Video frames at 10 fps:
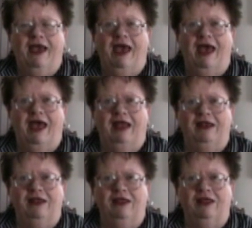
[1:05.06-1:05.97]

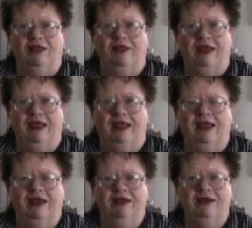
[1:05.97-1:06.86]
And
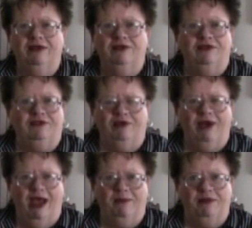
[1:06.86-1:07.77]
they just so
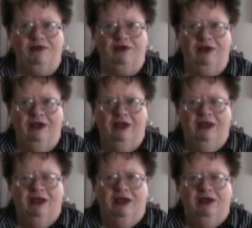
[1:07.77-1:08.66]
happened
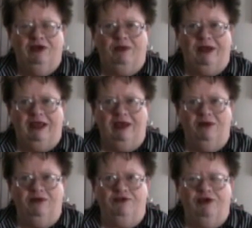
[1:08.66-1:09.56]
to be
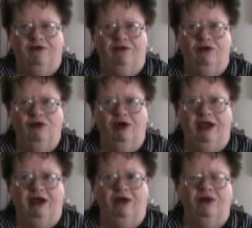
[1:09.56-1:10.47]
with Joe
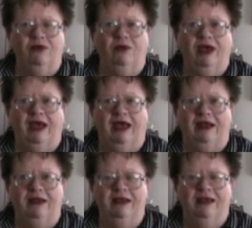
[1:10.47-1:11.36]
Venorio, who
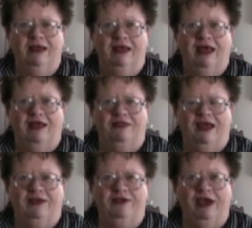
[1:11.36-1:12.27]
had at
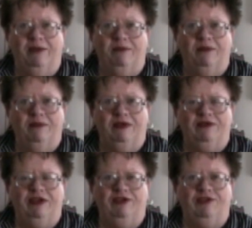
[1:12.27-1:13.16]
that time been
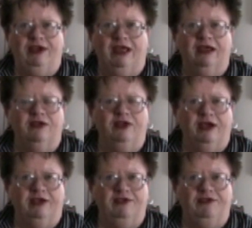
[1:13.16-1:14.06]
teaching at
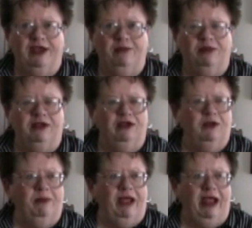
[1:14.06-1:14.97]
Kentucky Stable in
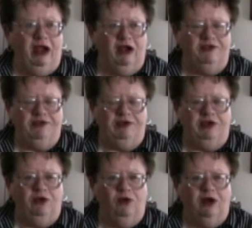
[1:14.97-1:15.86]
nearby Harrison,
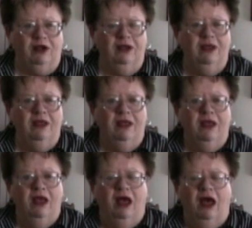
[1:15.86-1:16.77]
New York.
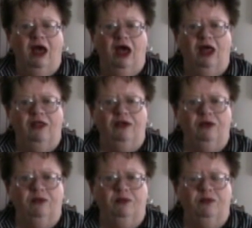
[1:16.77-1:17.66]

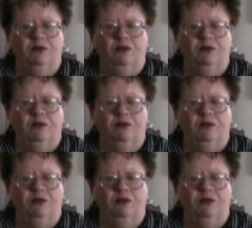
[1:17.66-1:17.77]
There